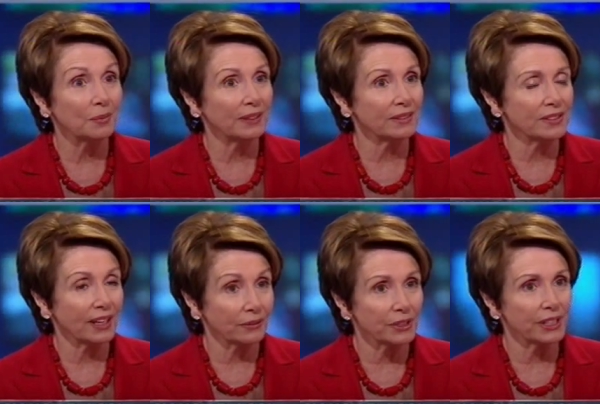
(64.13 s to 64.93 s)
but the
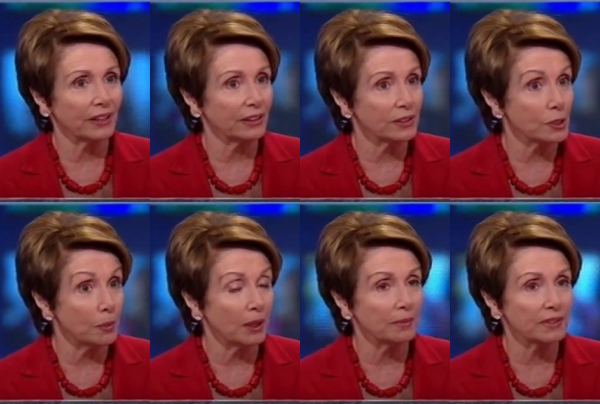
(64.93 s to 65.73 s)
Secretary and the
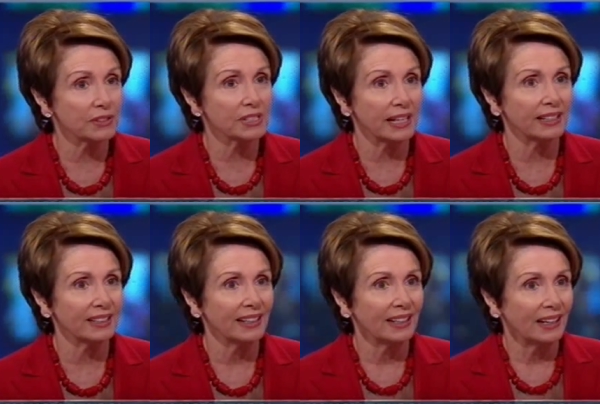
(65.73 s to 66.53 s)
Department of
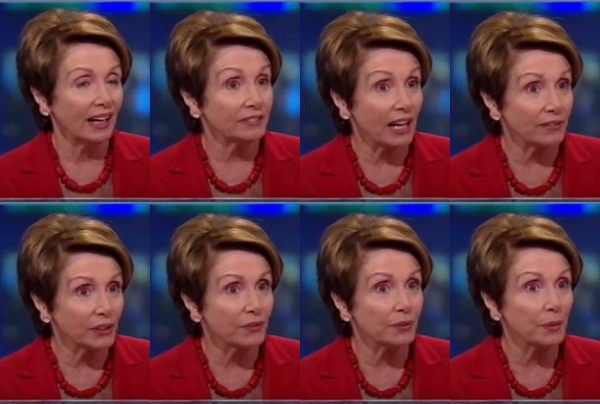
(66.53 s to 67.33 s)
State have to have
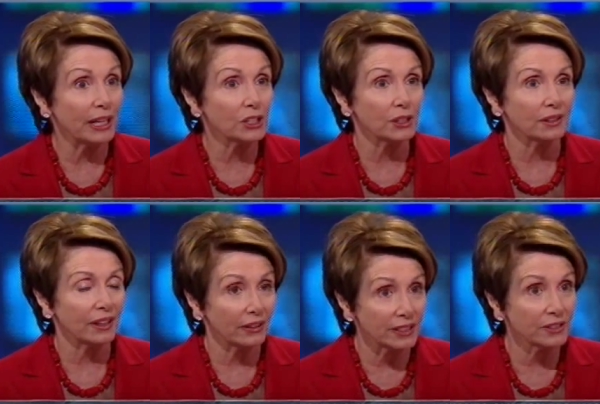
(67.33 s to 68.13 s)
the information.
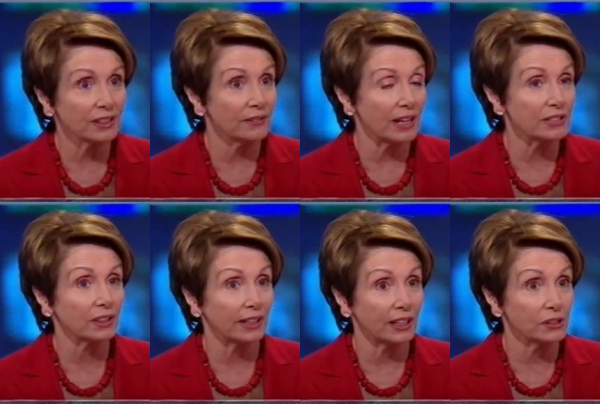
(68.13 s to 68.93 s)
There is an
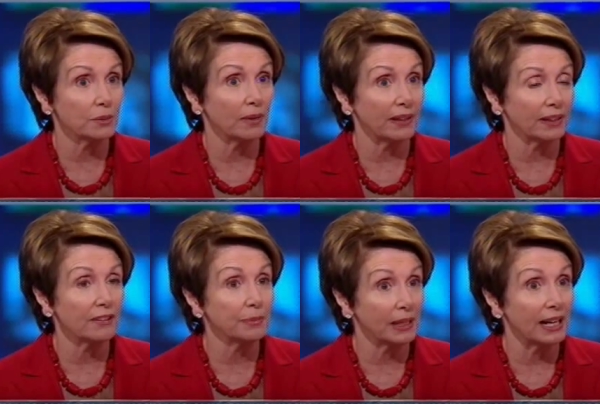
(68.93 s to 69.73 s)
investigation by the
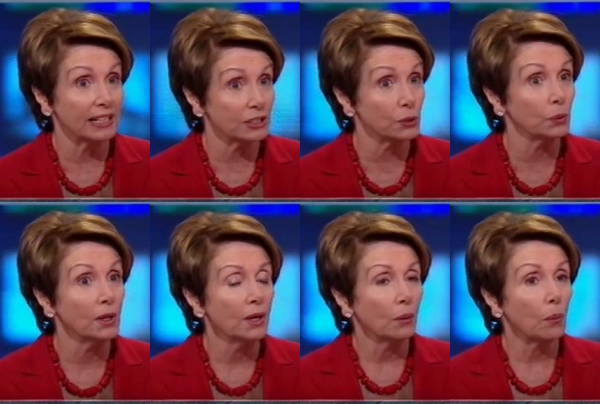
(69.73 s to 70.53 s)
FBI as to
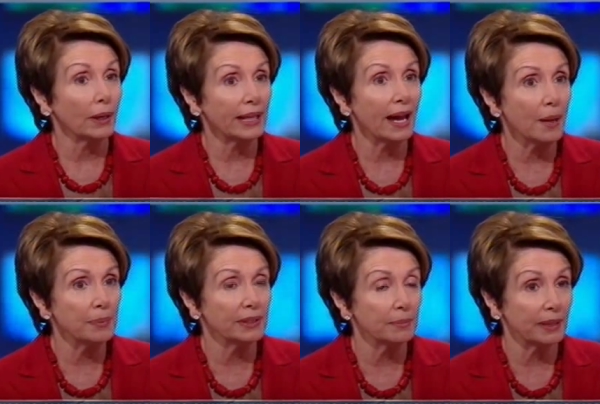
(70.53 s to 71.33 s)
what
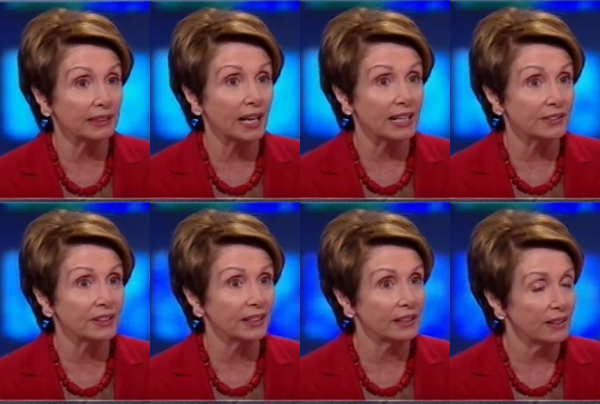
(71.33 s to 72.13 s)
happened in
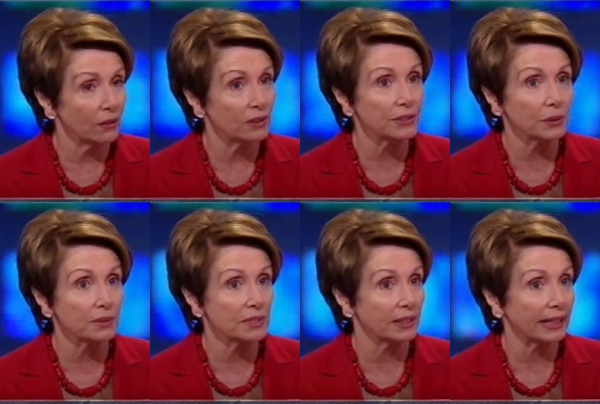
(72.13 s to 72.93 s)
Benghazi, and there
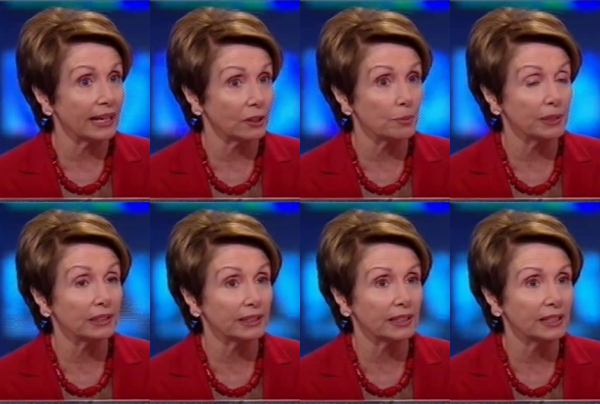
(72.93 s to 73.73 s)
also is an
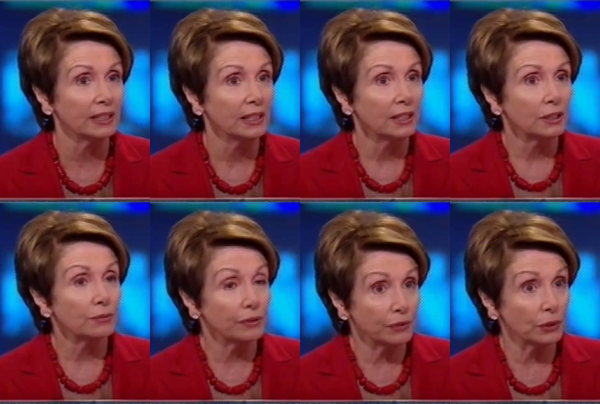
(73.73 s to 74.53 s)
accountability
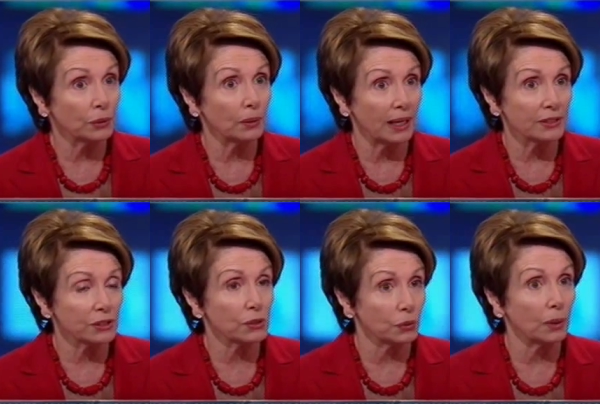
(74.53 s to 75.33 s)
review
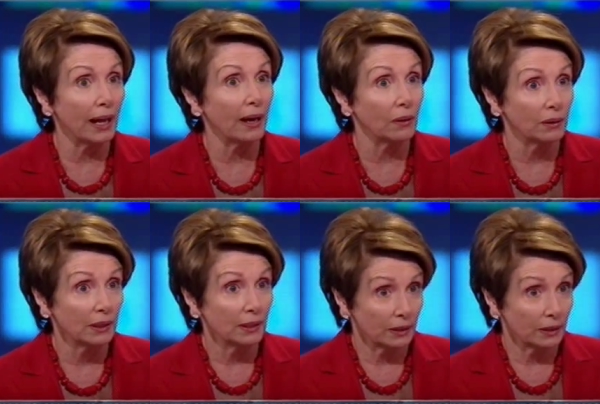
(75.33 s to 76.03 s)
as to how,